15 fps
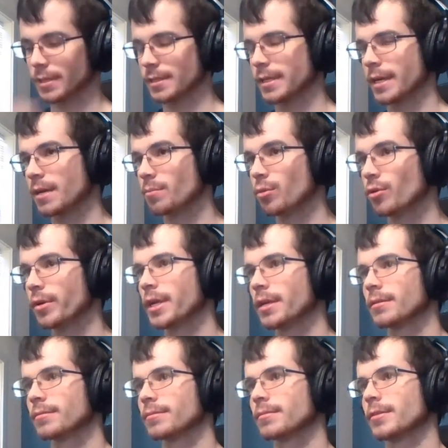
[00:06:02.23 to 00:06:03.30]
second point
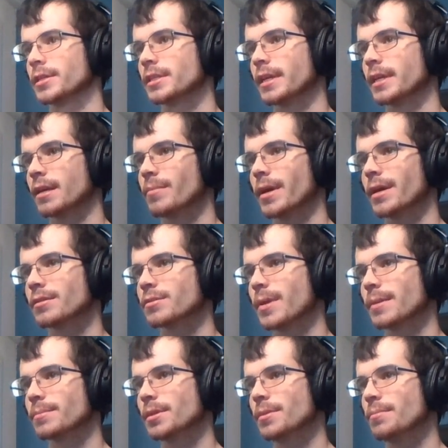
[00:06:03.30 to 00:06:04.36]
or second bounce
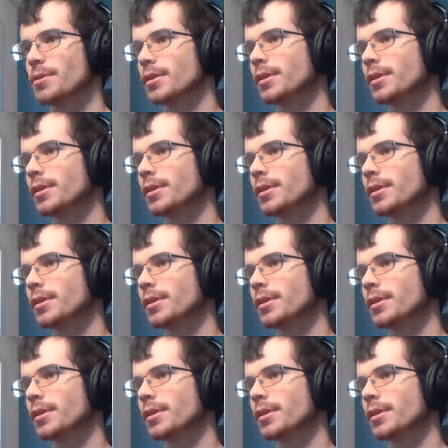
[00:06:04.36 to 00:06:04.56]
pops up, you can